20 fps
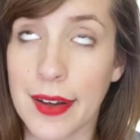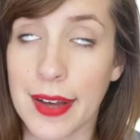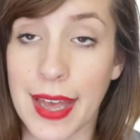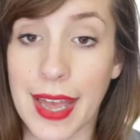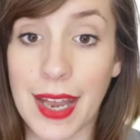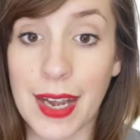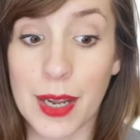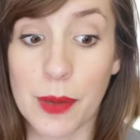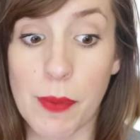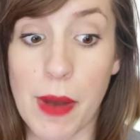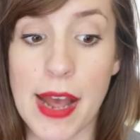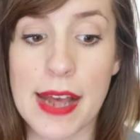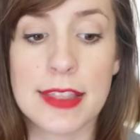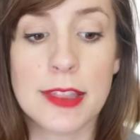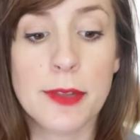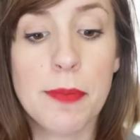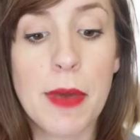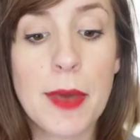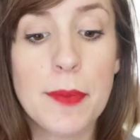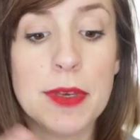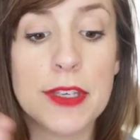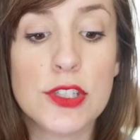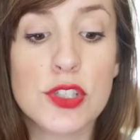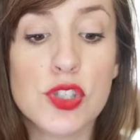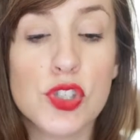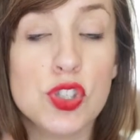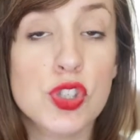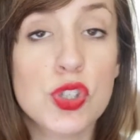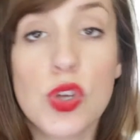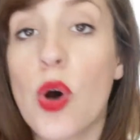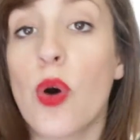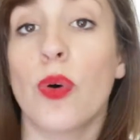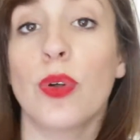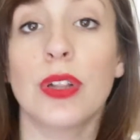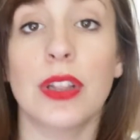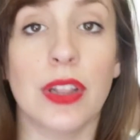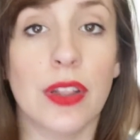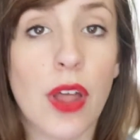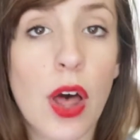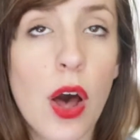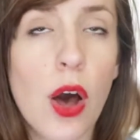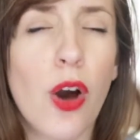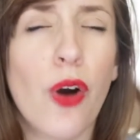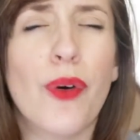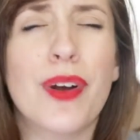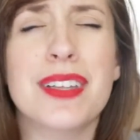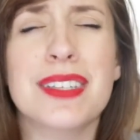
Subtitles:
Anyway, the baby's so low